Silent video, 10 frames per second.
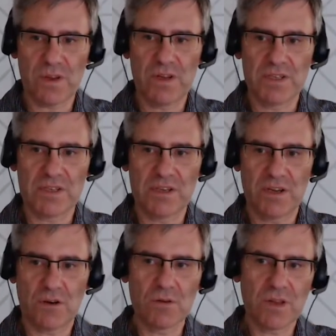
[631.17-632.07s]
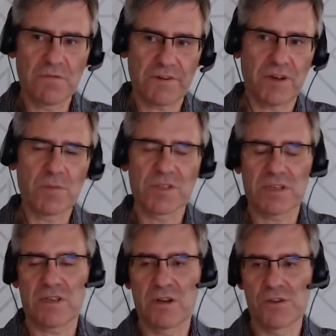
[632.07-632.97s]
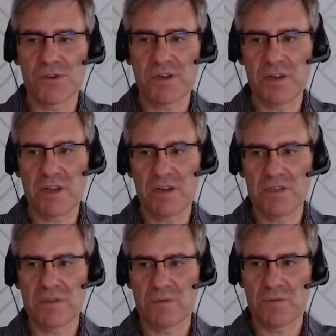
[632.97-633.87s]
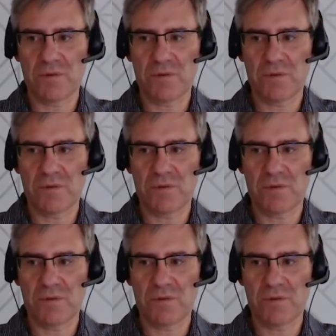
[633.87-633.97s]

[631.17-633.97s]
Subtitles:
is the only viable technology that is